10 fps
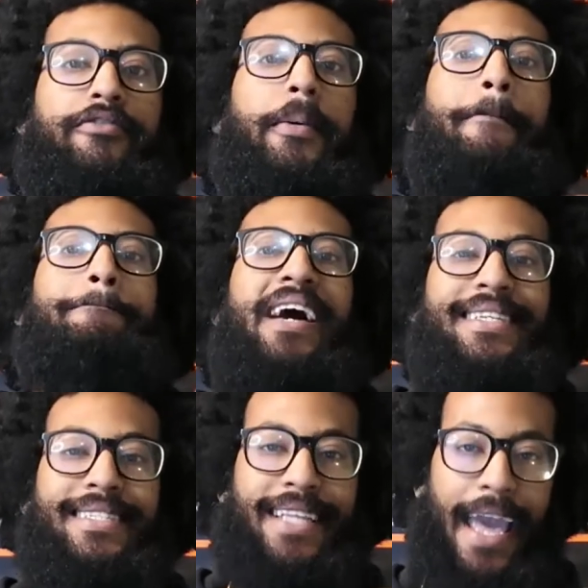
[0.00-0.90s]
for
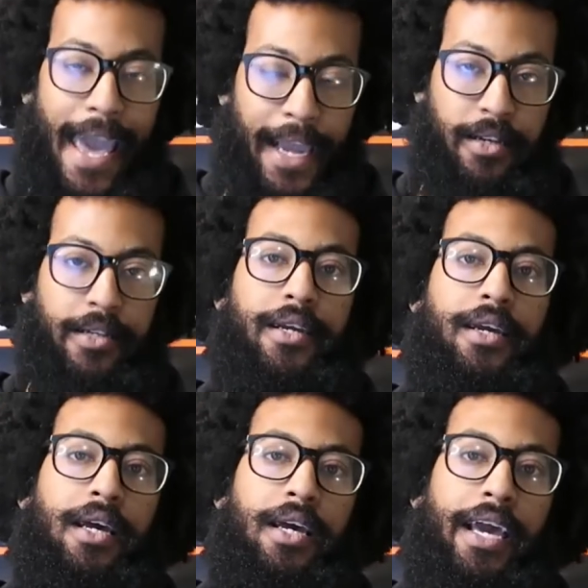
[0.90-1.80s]
Best Actor,
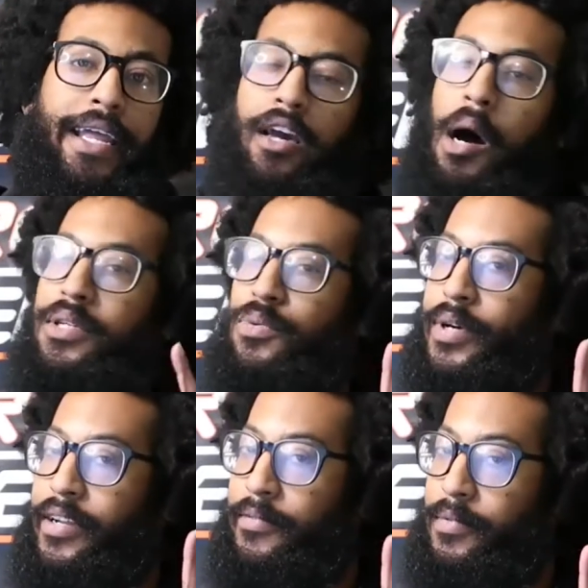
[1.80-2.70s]
and he almost
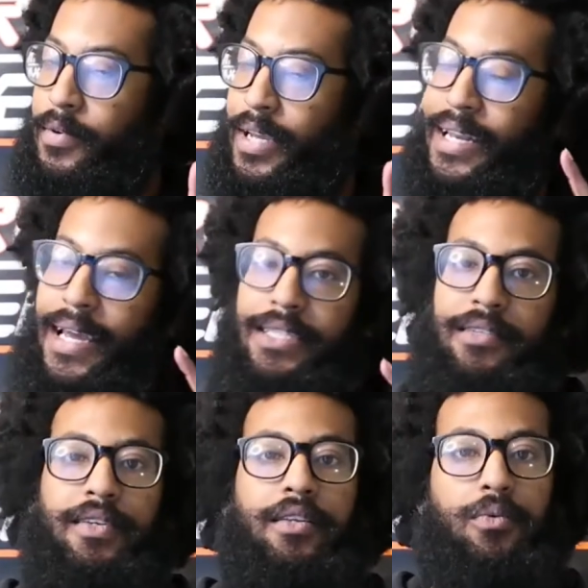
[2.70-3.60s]
won it in
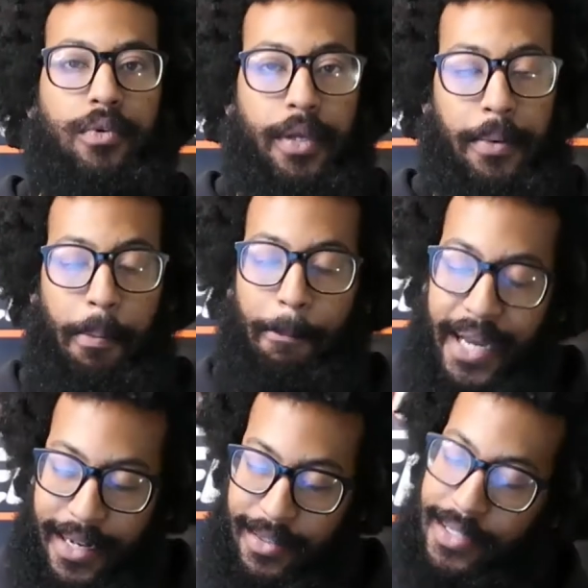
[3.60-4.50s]
1951,
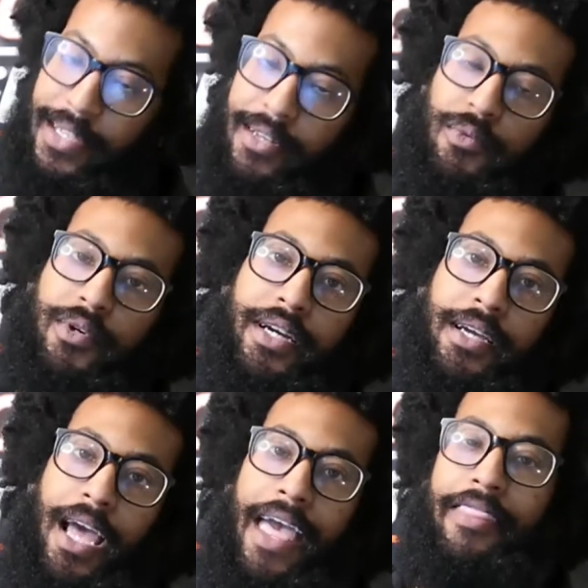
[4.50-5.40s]
but didn't work.
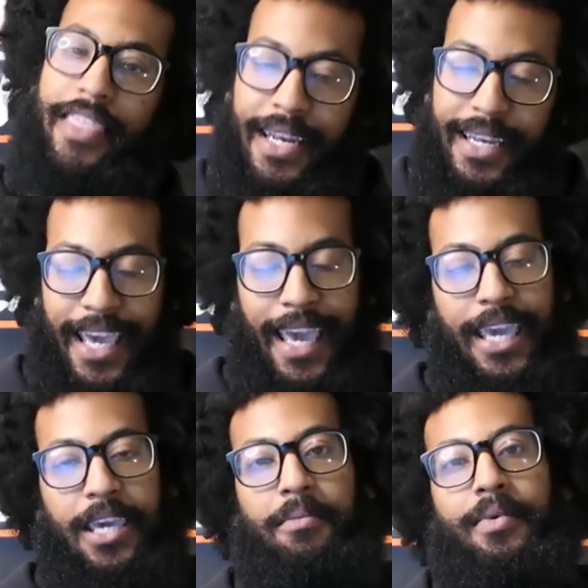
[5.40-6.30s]
And then
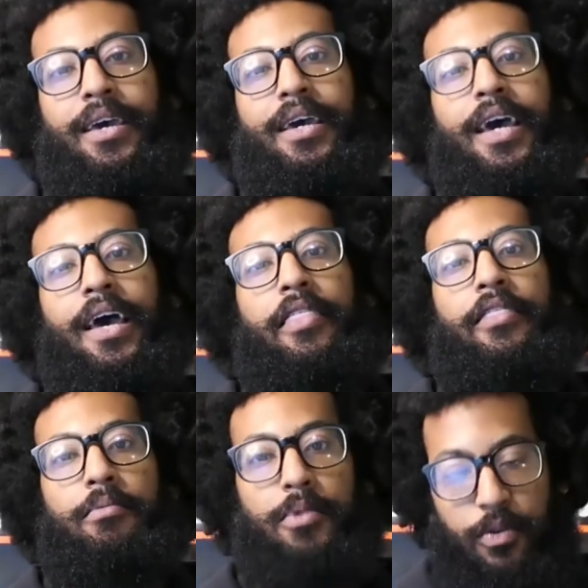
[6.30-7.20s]
came
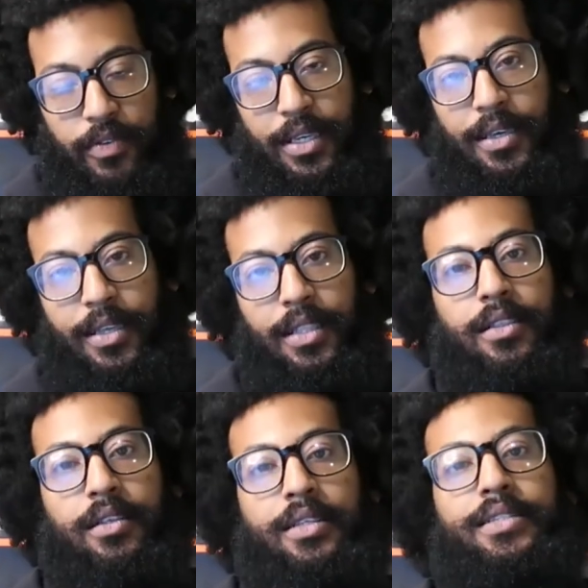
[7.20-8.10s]
the movie
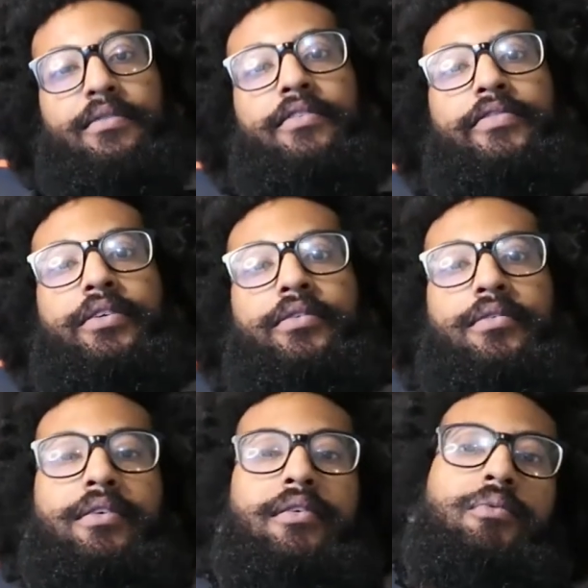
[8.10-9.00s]
Lilies of the
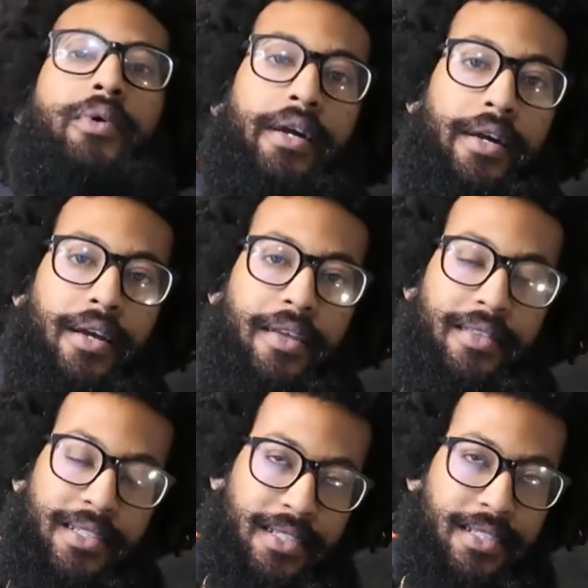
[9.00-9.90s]
Field, where
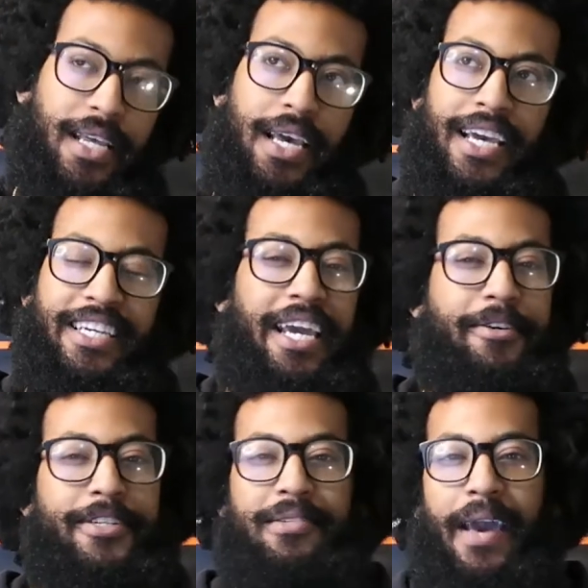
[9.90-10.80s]
this
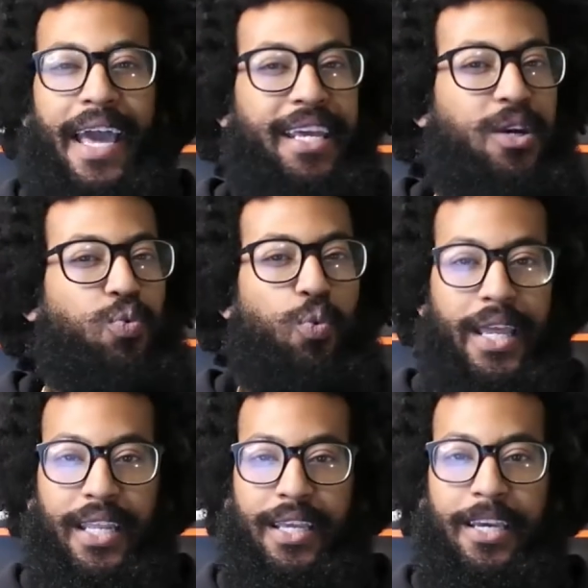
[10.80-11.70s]
charismatic,
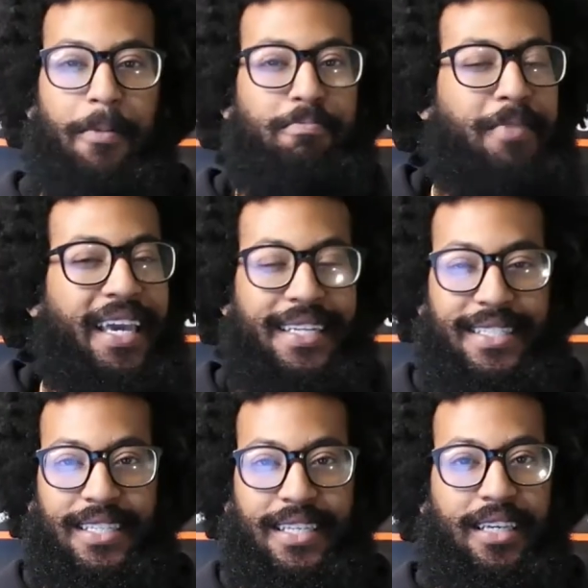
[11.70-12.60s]
witty,
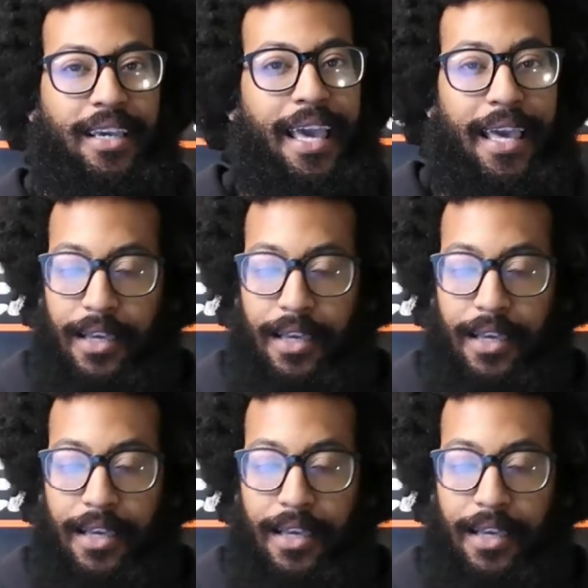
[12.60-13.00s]
amazing